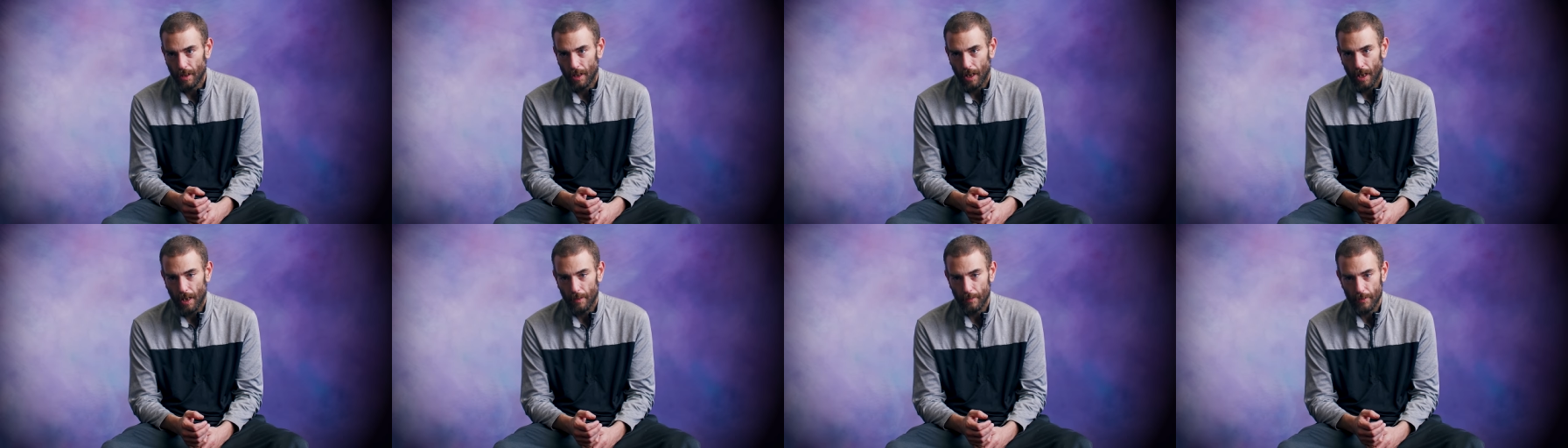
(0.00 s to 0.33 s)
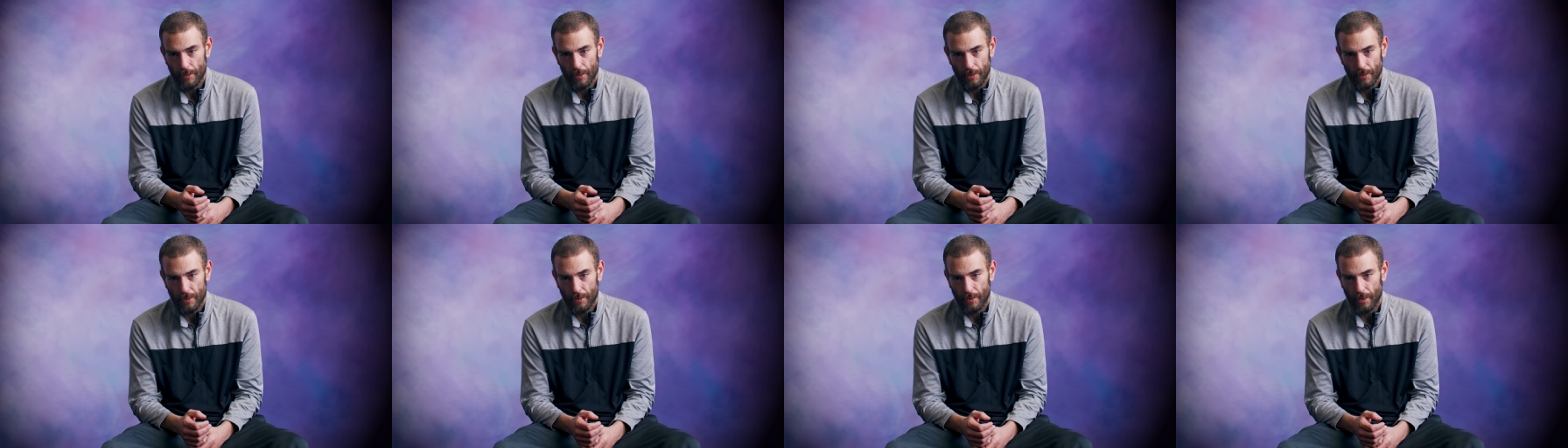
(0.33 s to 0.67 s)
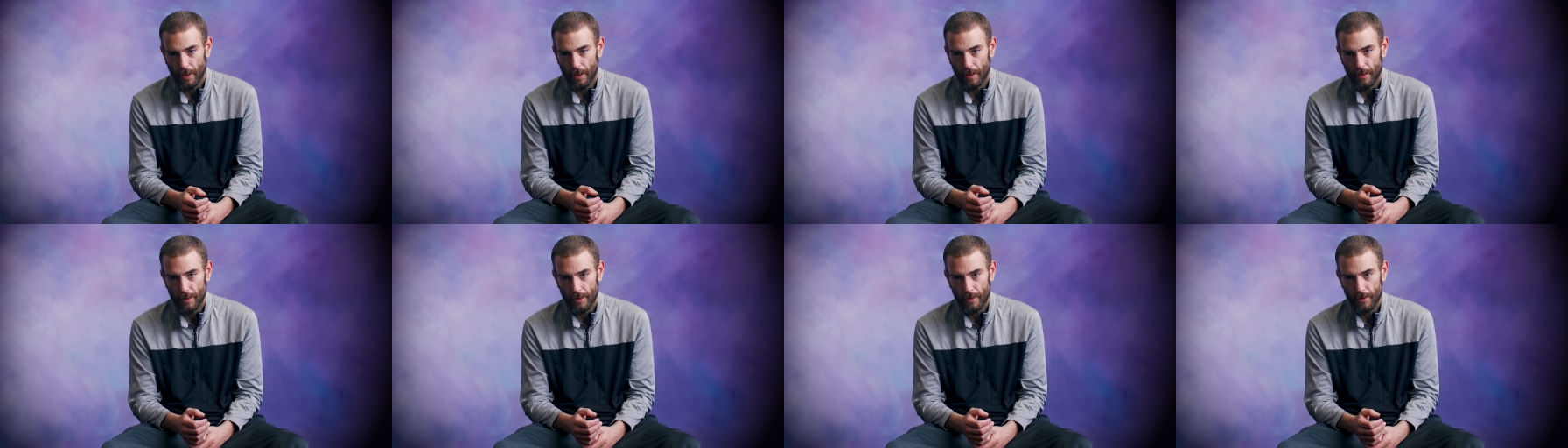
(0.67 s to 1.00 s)
I would just
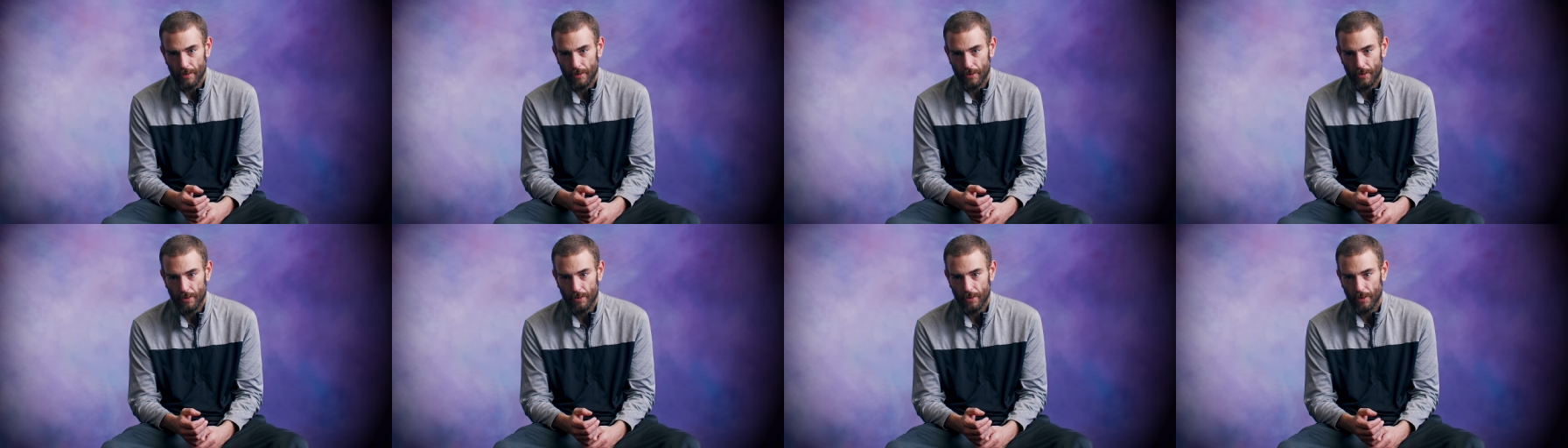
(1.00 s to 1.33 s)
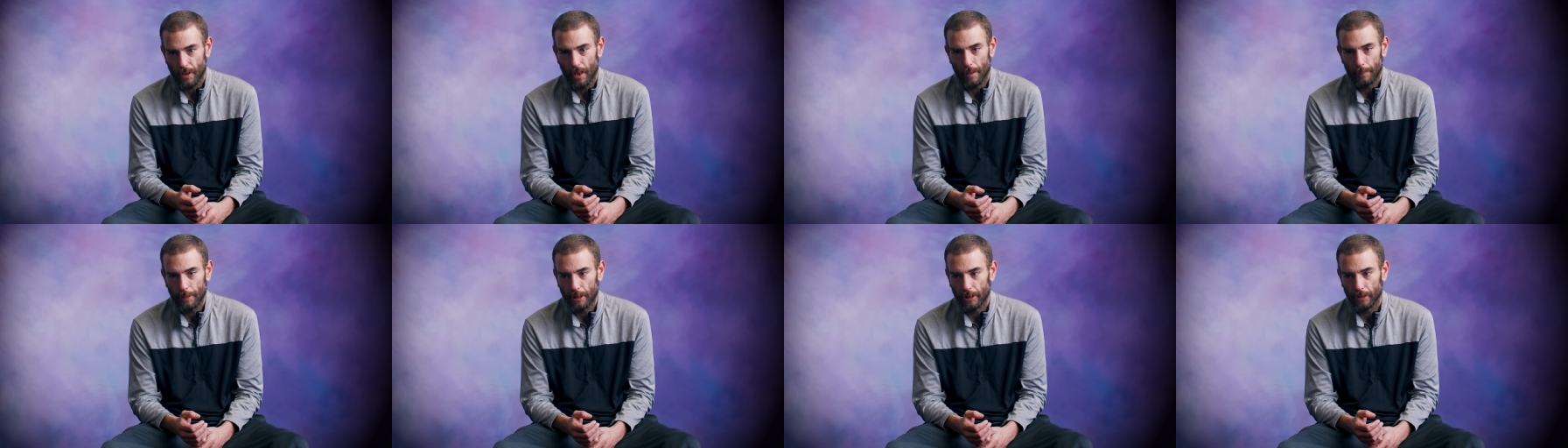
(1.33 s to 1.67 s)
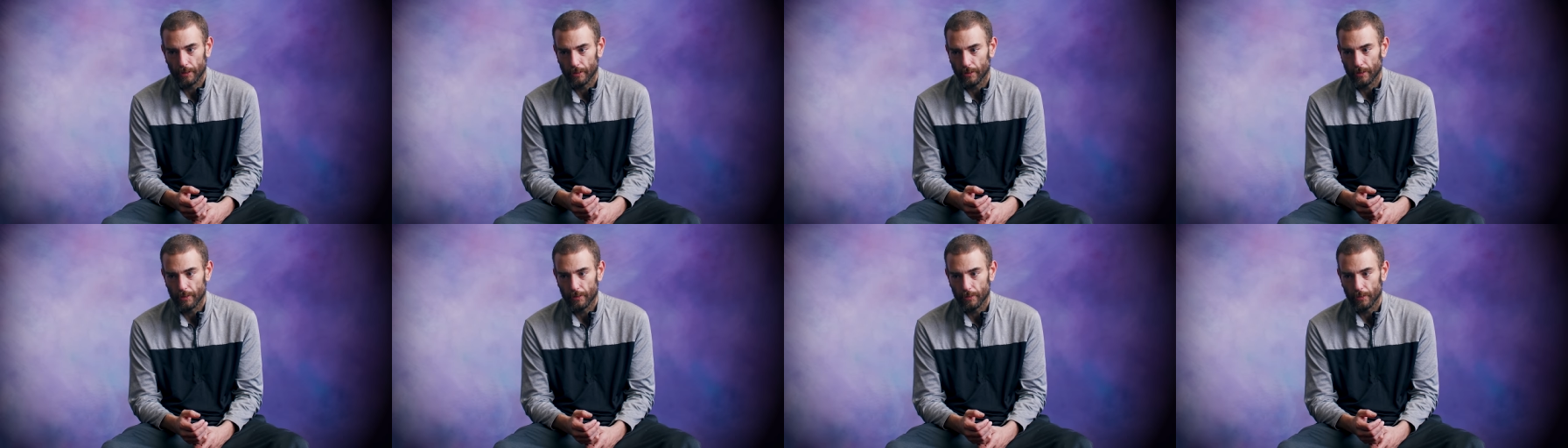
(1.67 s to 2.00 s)
start sobbing
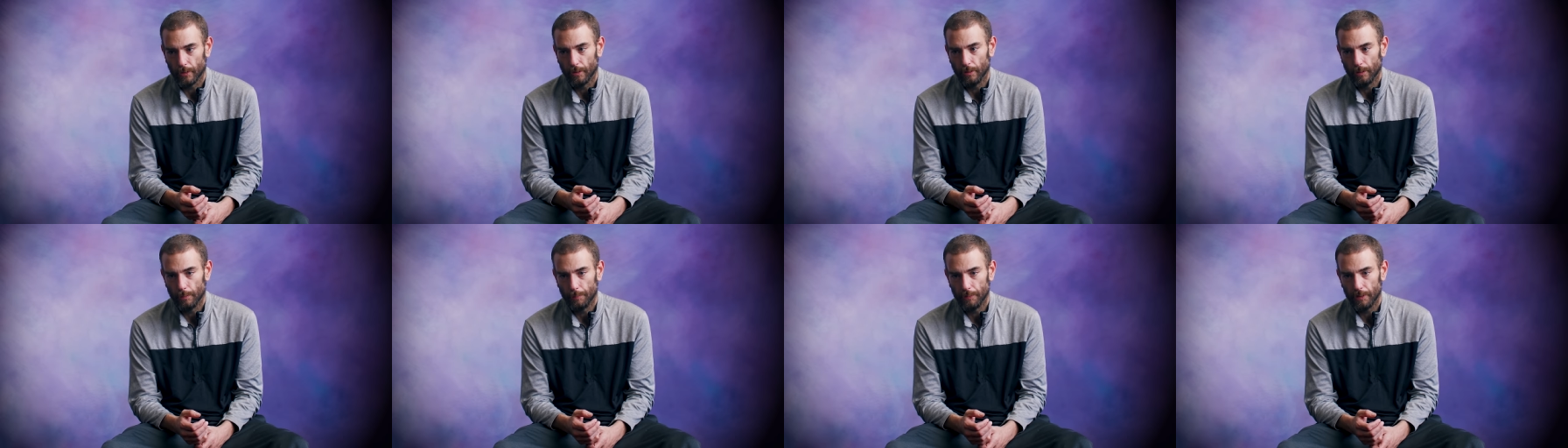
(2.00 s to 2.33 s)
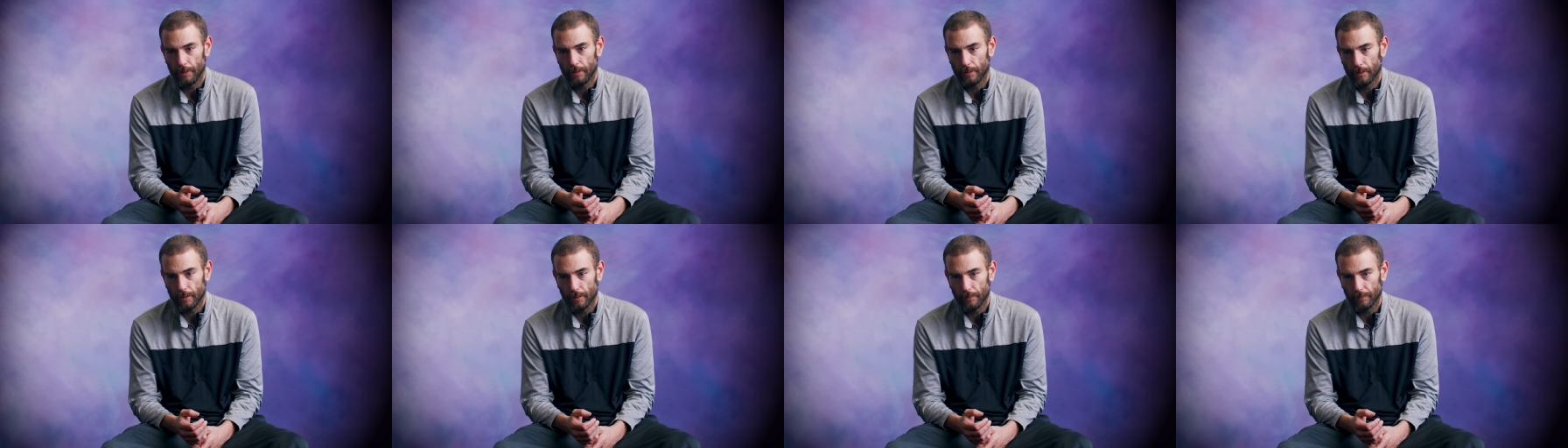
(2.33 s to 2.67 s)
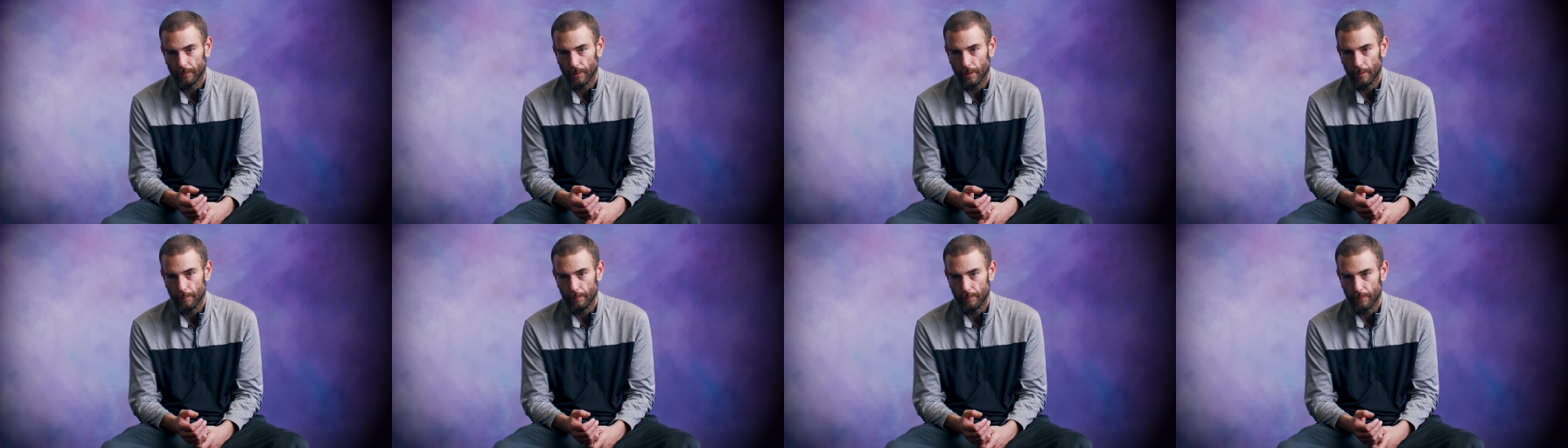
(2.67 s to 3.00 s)
uncontrollably
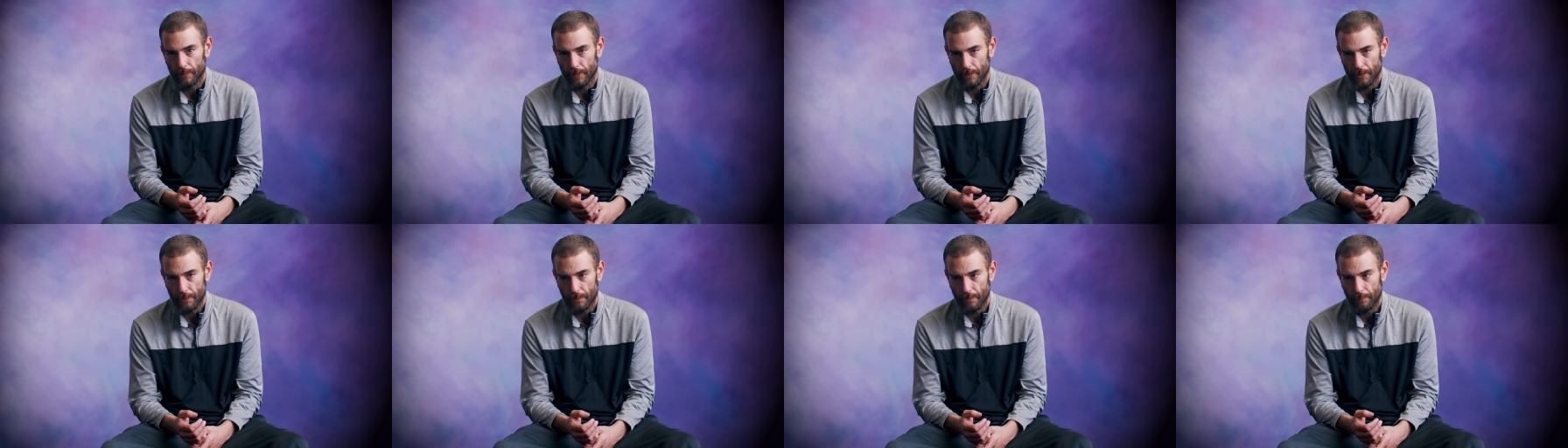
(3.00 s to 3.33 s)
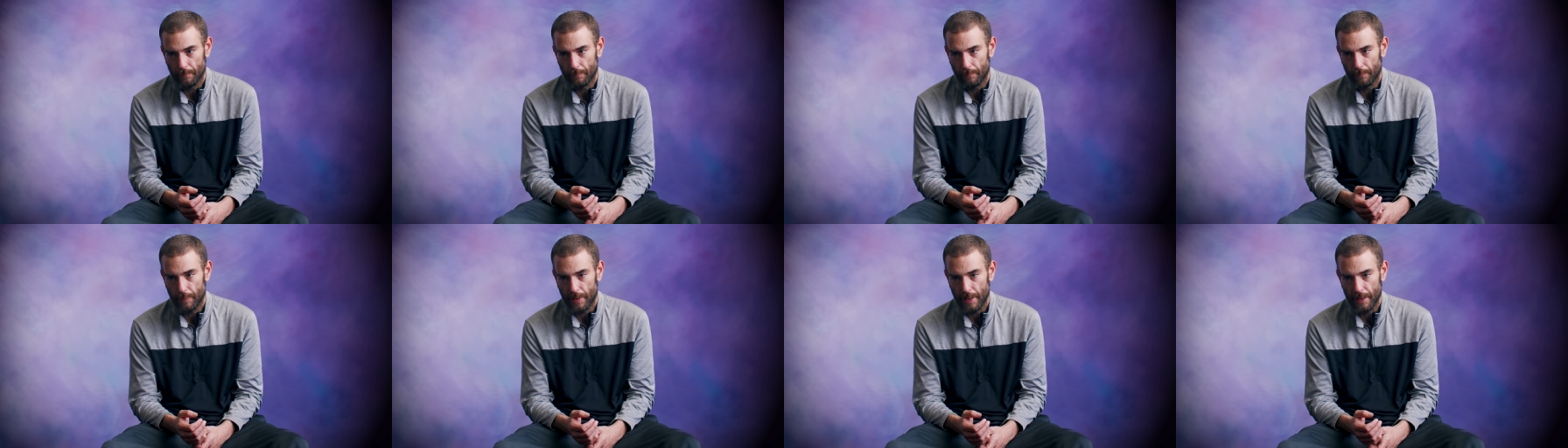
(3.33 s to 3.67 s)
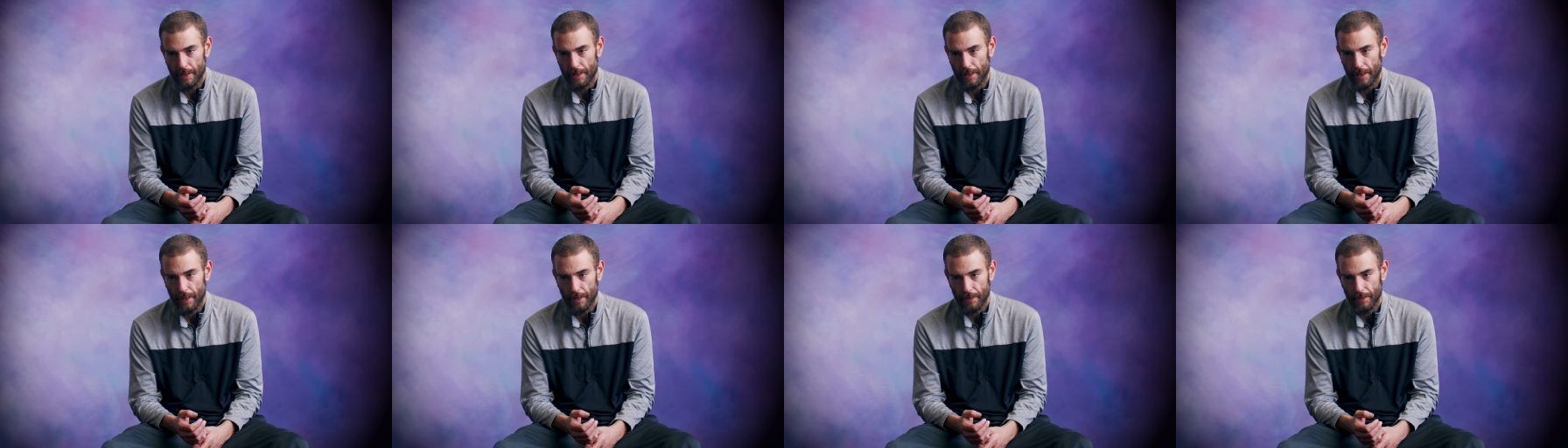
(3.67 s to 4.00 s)
from just
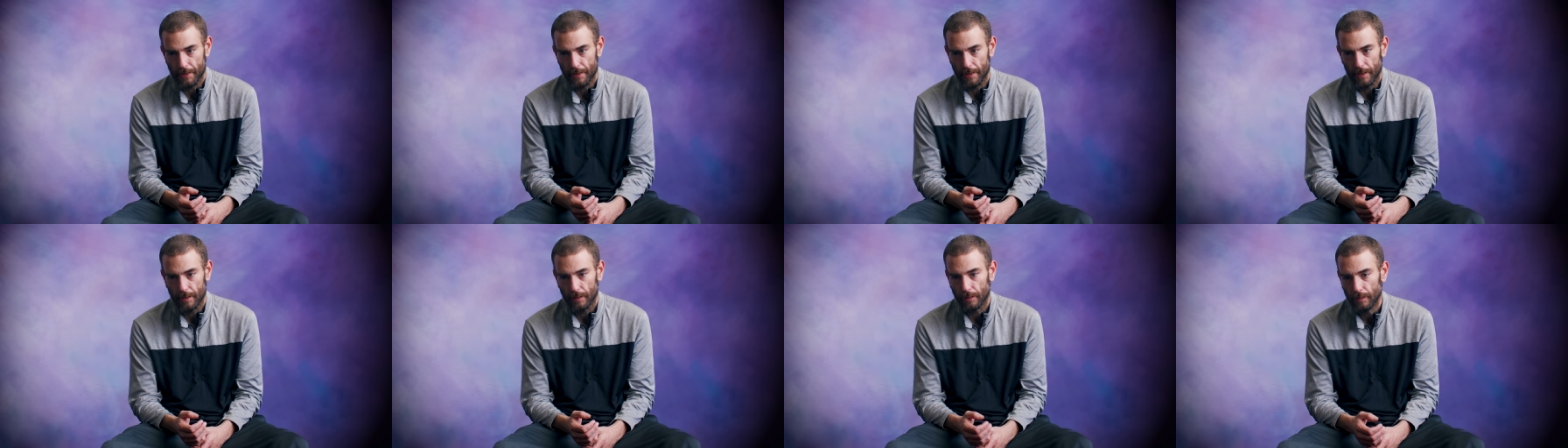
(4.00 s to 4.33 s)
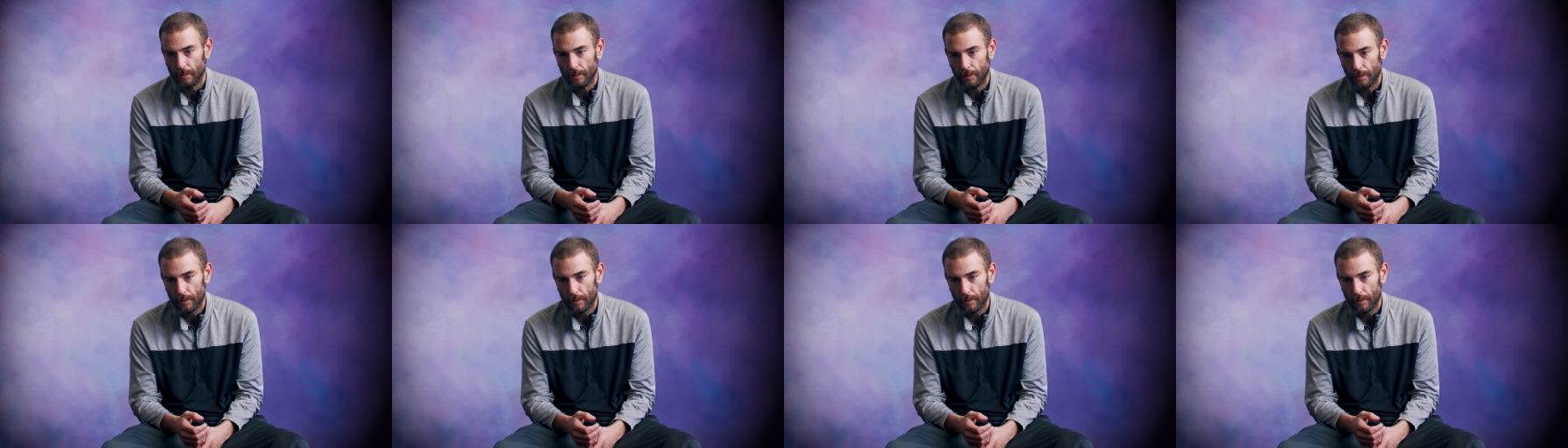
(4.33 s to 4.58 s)
PTSD.